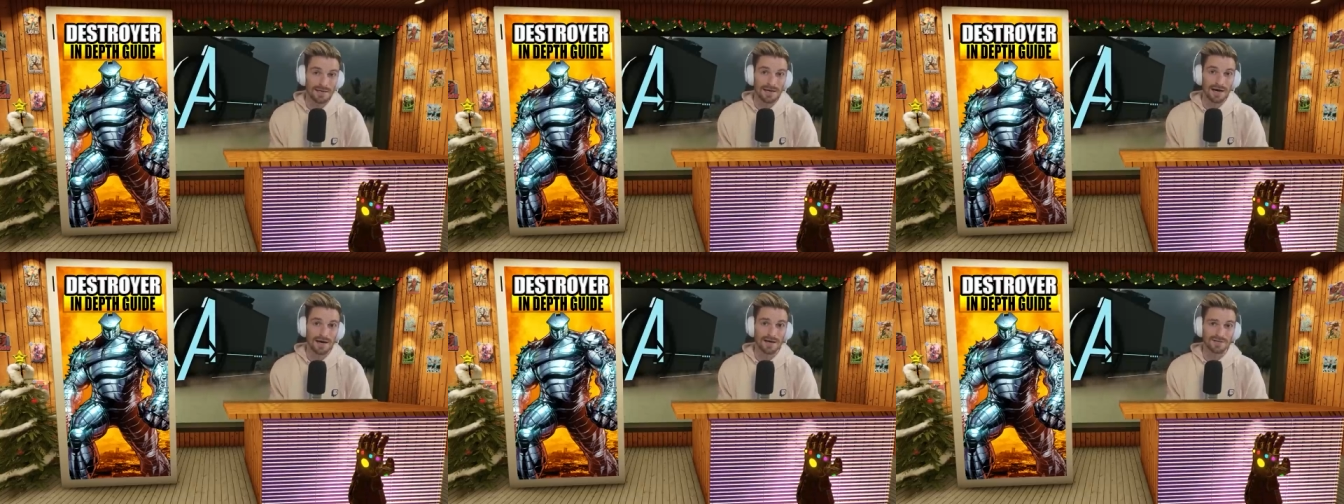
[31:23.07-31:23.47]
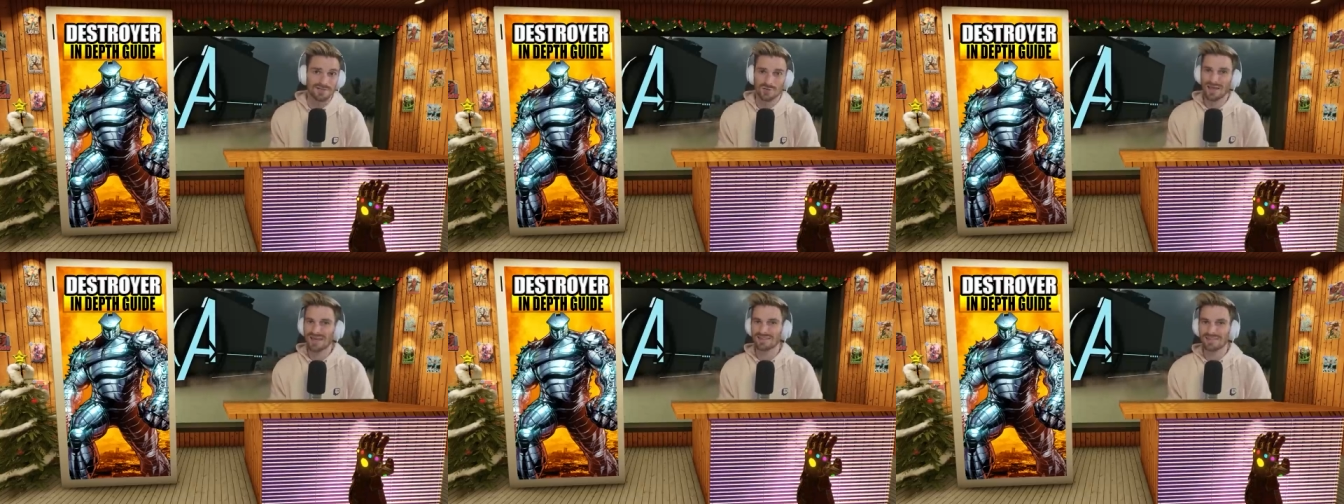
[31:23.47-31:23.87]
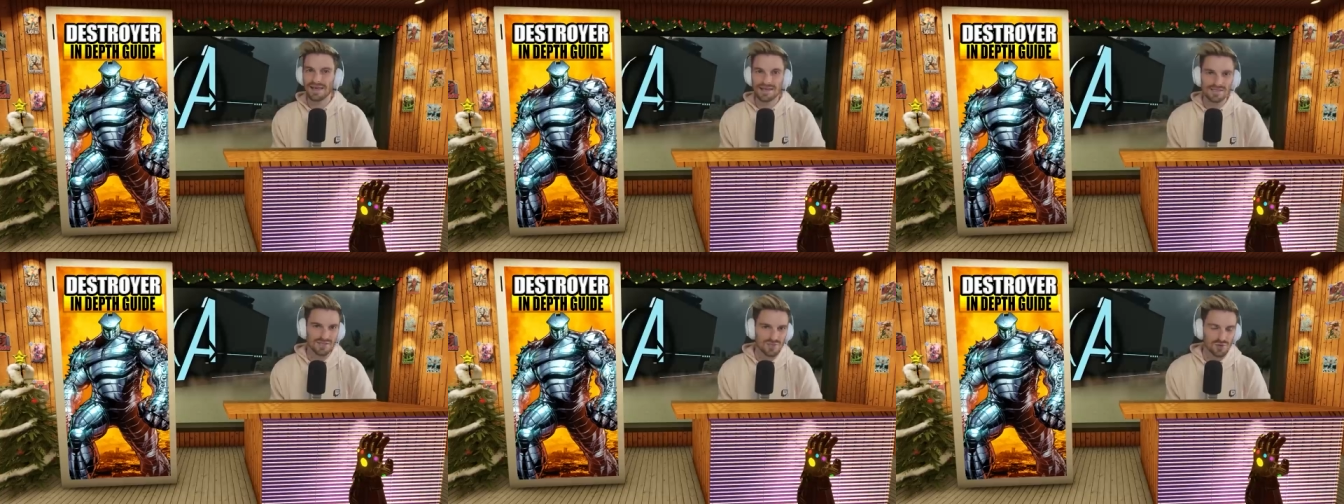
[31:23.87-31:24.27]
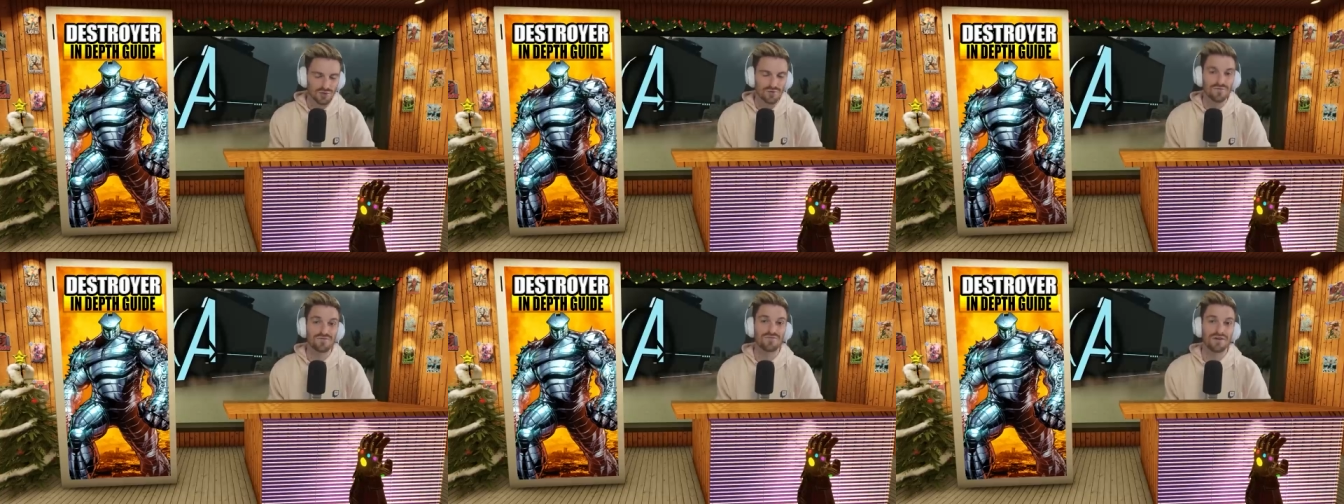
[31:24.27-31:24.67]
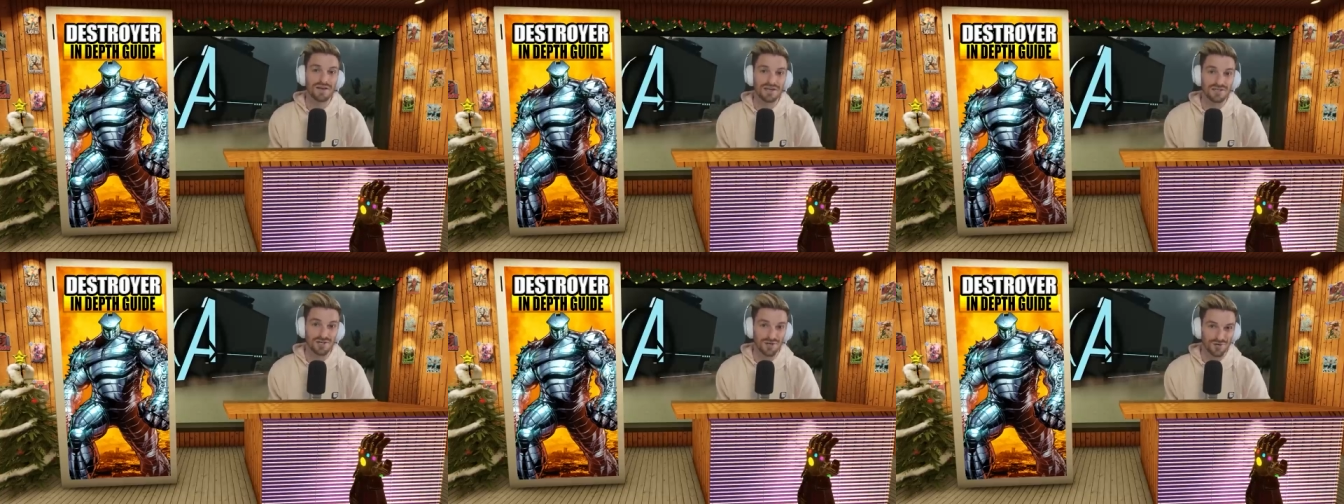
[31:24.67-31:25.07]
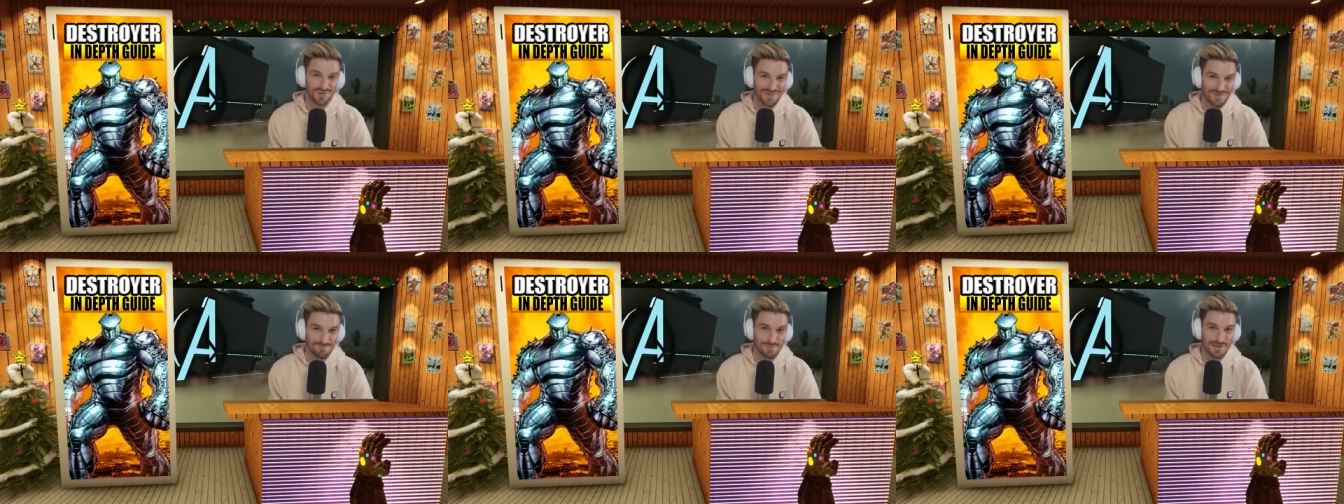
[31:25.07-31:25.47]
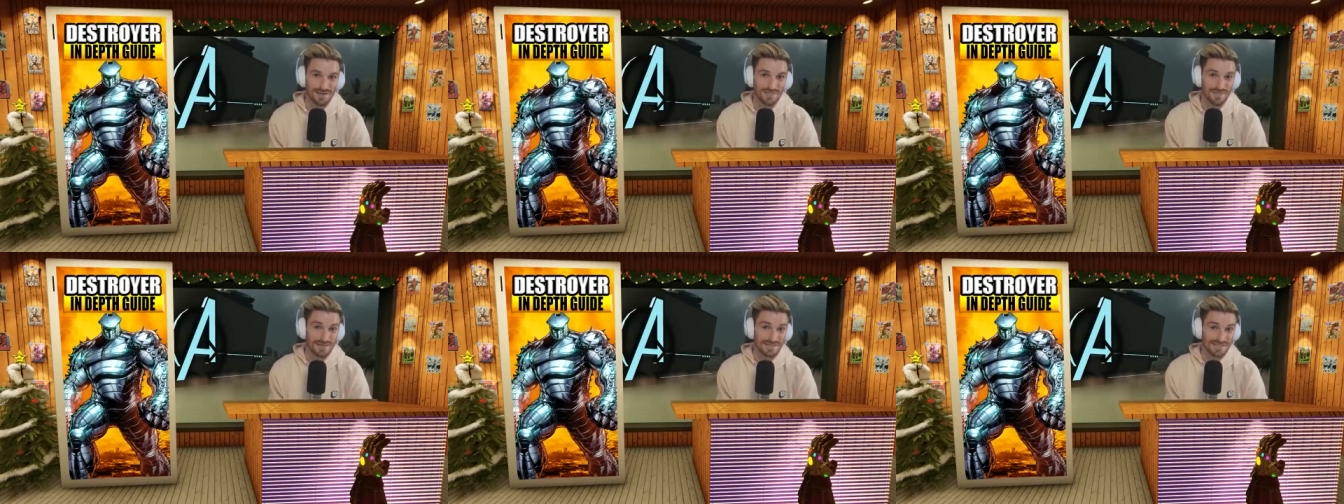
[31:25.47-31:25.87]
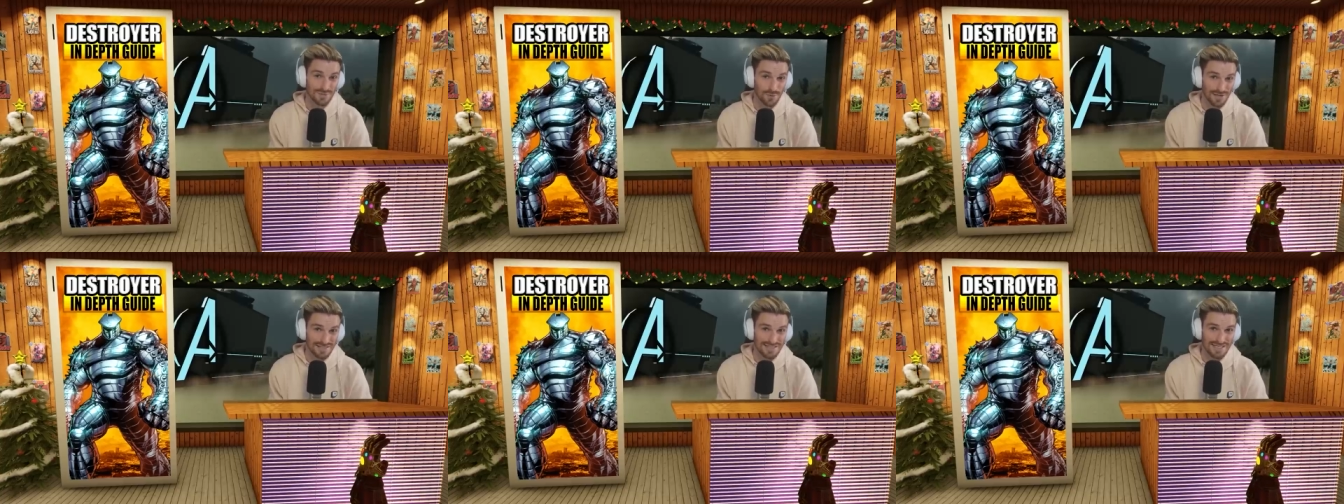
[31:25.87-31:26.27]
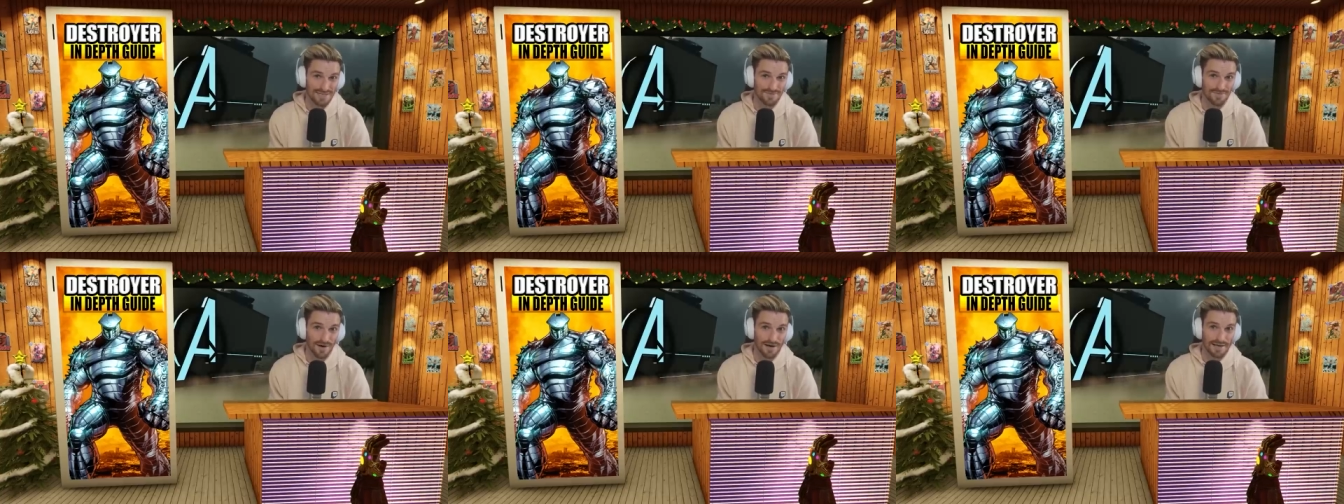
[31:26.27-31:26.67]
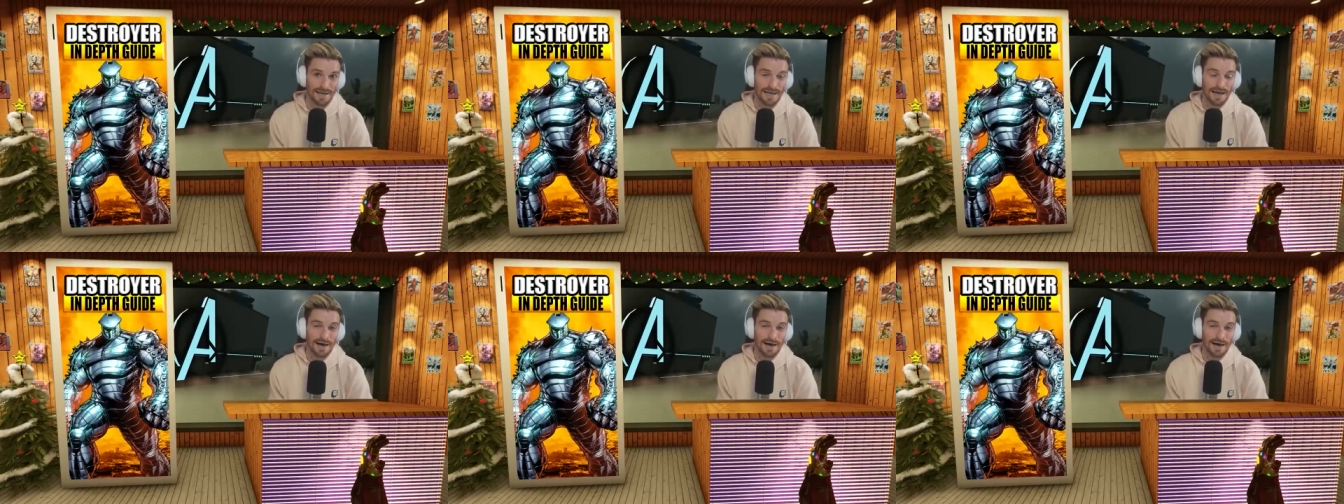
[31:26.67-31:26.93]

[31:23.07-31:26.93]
Uh, so that last turn finish are the big things to identify.